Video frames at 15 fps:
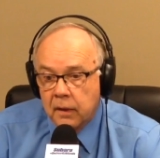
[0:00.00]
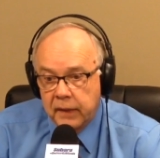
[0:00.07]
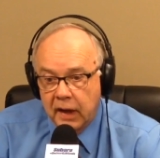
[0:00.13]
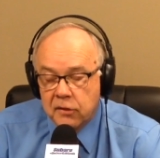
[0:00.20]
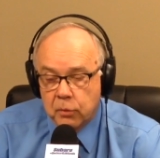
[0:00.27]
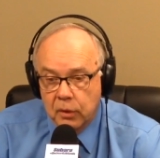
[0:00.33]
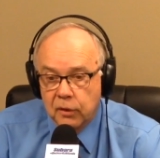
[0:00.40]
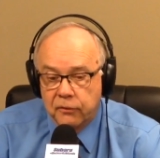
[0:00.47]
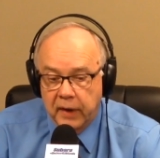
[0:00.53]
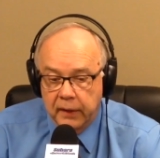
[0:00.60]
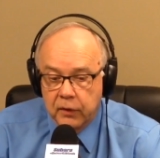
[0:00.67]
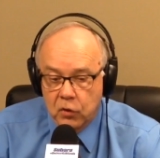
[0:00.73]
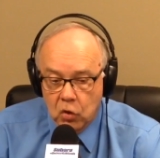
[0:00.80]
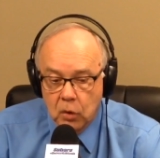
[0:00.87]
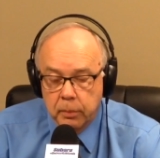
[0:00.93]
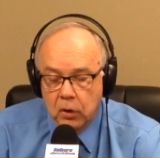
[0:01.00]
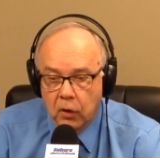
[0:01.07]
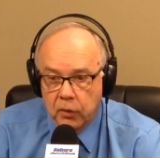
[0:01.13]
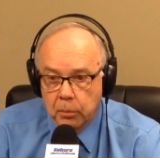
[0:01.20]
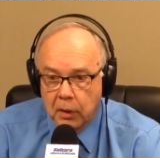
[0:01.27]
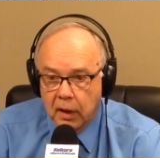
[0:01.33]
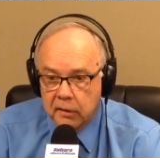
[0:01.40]
That's where you'll find the group, and all
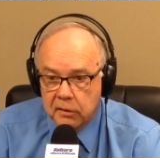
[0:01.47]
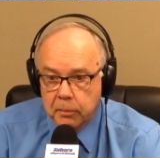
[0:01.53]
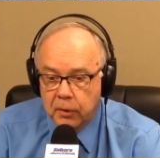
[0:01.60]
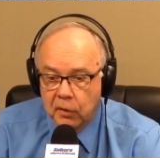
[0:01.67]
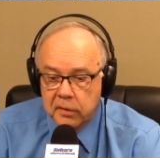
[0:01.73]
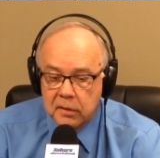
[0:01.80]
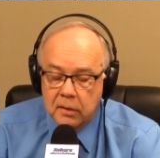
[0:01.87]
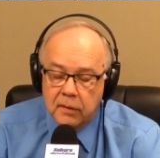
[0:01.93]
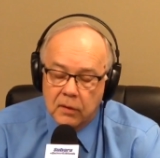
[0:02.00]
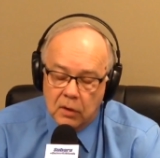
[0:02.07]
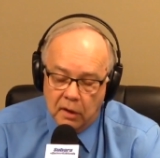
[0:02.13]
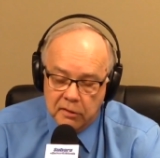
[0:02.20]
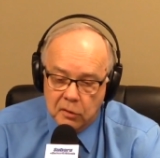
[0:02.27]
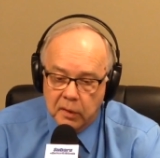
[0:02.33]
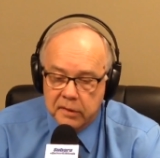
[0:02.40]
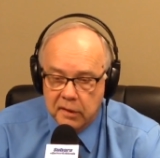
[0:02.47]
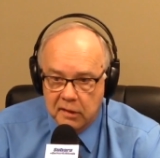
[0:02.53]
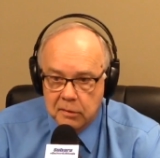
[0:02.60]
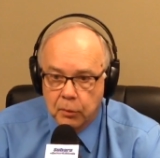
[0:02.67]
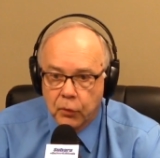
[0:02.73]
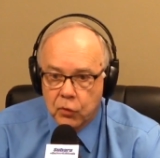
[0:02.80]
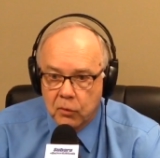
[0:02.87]
the blogs are posted. They're also
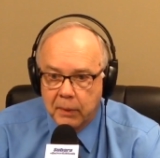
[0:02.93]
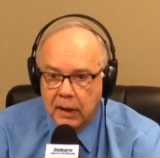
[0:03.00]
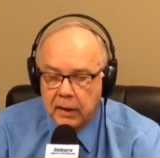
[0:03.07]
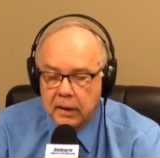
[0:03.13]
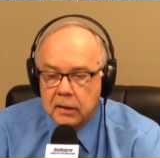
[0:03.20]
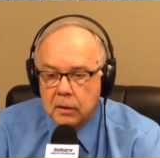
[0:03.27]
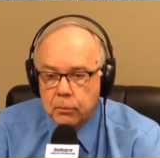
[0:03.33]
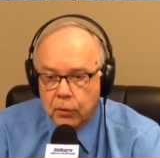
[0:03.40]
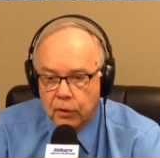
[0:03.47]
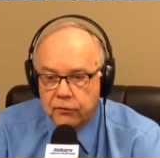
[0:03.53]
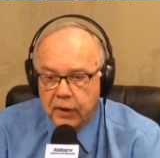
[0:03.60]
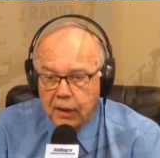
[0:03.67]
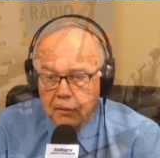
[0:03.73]
accessible through my LinkedIn profile.